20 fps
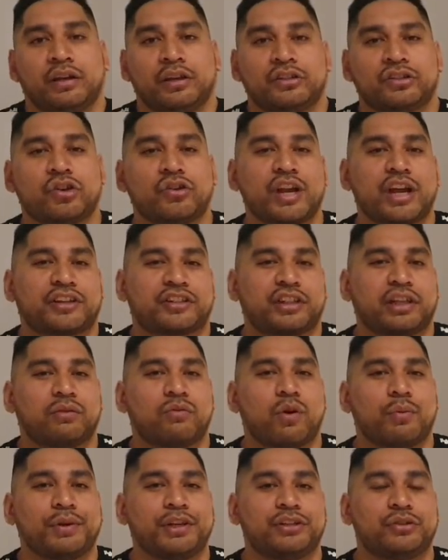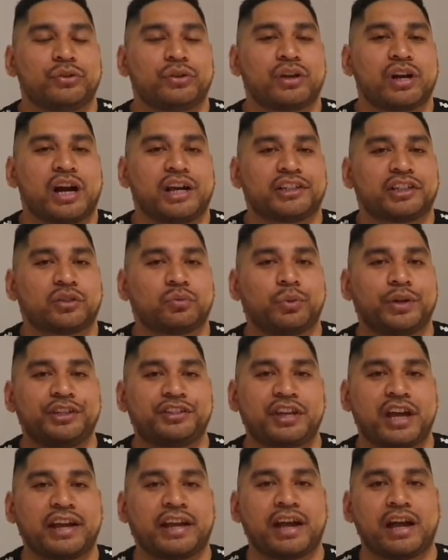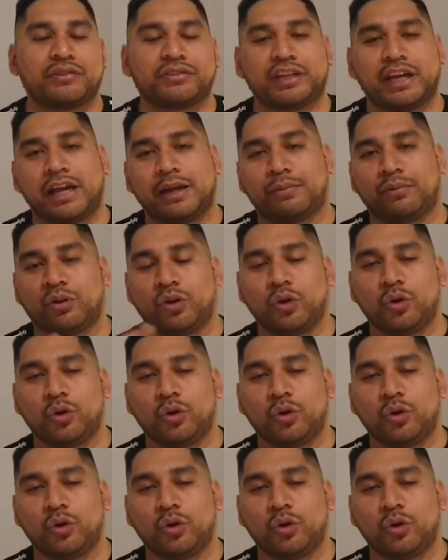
So next thing what we do, guys, is we take our table,